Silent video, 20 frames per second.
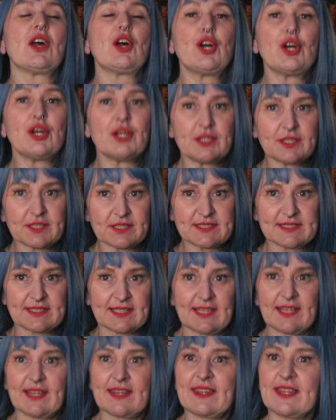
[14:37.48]

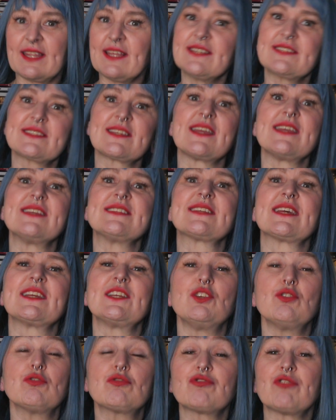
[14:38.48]
Percy. This is a
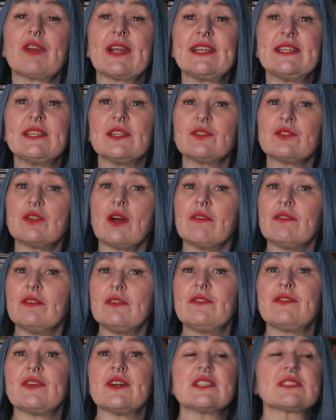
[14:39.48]
Ukrainian novel,
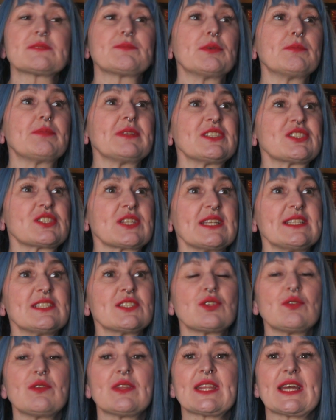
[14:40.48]
first published in
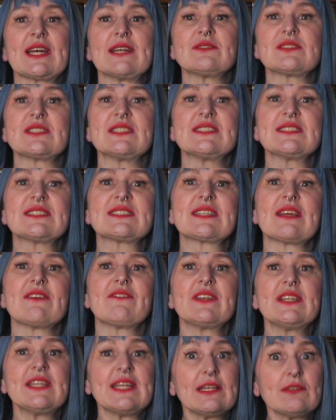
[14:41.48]

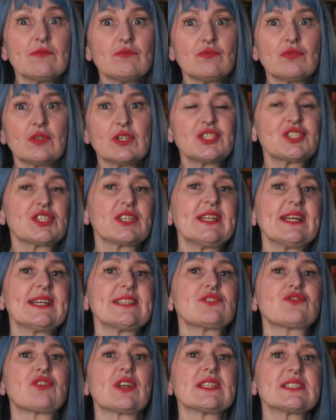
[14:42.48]
2007 in Russian
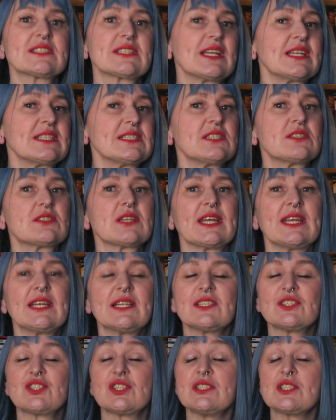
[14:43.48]
and translated to
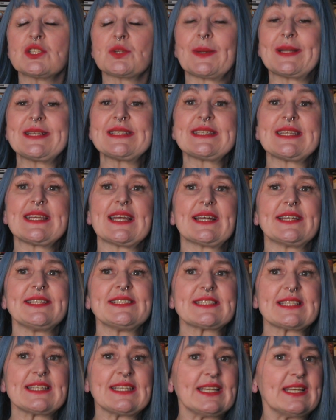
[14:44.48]
English in
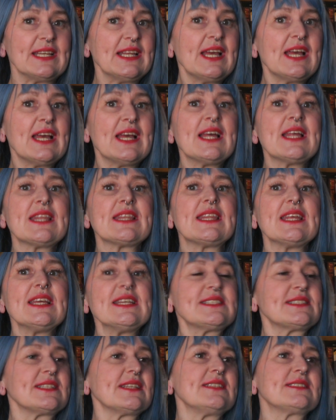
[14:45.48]
2018.
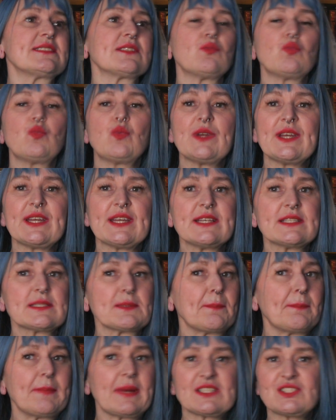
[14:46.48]
This is a
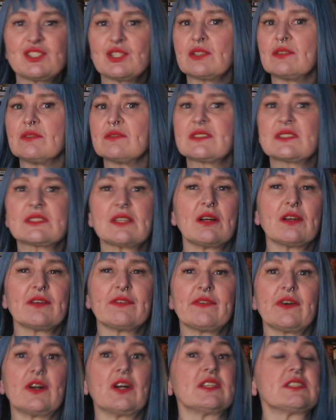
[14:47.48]
weird, magical
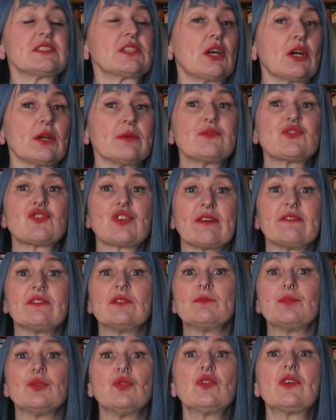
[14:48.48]
sci-fi time travel
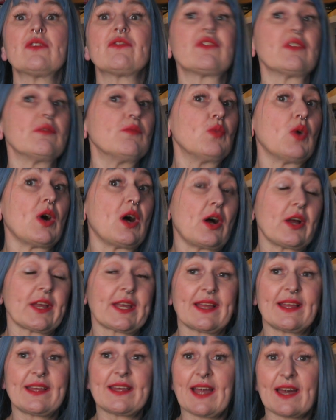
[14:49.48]
book from what I
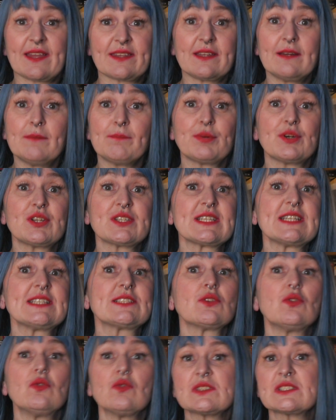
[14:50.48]
can gather, but
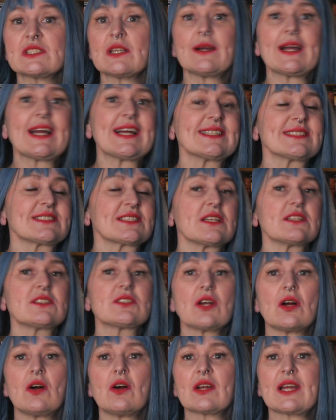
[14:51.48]
it also has
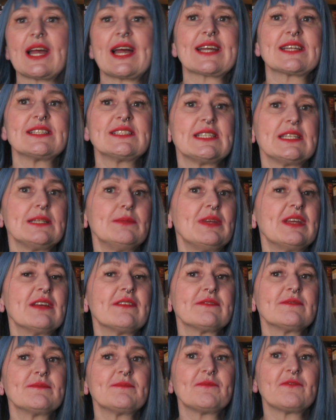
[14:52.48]
dark
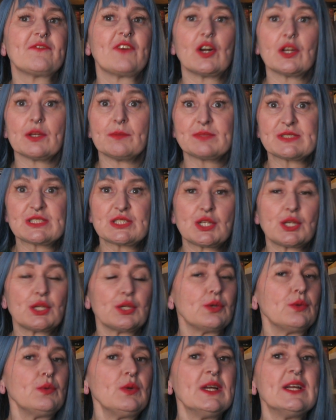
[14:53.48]
academia vibes
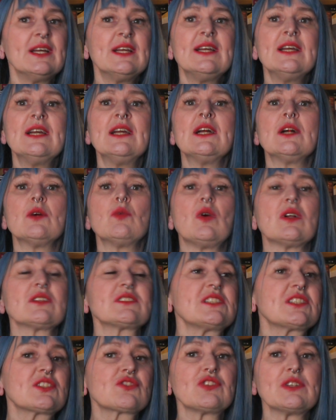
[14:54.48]
too. While
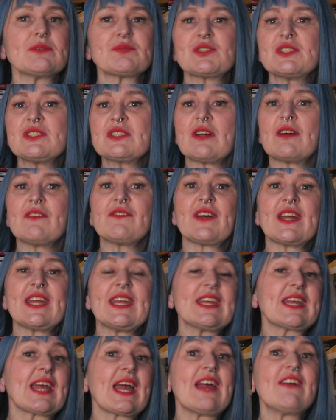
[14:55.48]
descriptions are
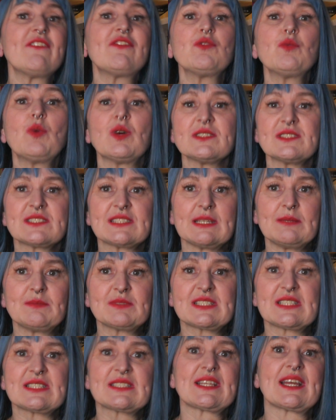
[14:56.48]
vague, everyone
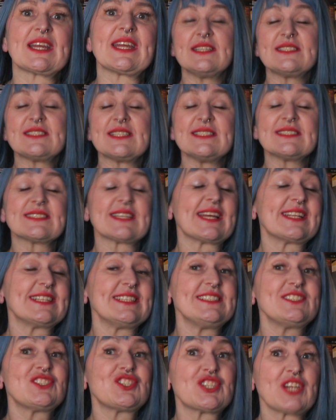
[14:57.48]
seems to say it is an
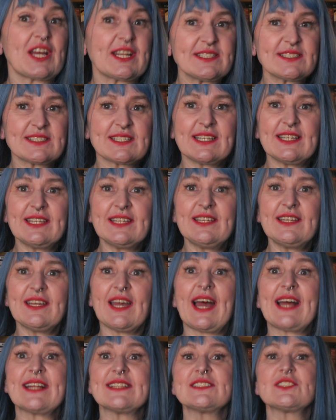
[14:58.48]
enchanting
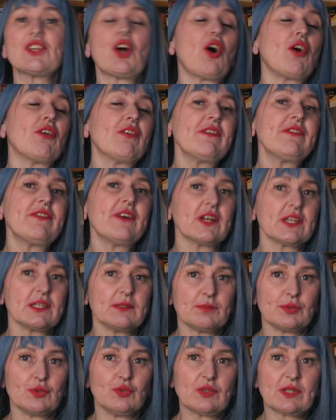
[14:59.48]
and horrifying
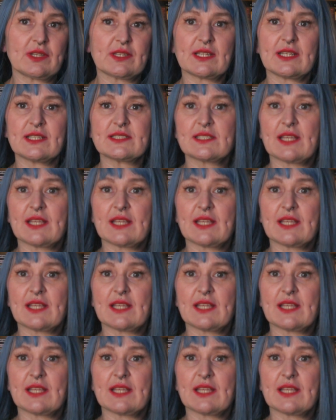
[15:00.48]
book that